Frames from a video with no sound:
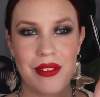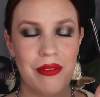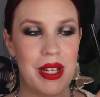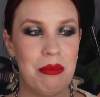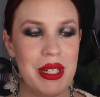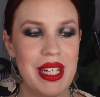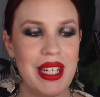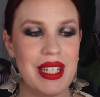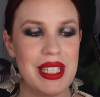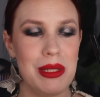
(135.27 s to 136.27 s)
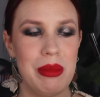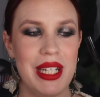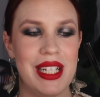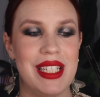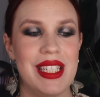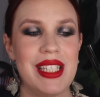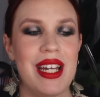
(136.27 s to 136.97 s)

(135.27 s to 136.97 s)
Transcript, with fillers: of emptying this because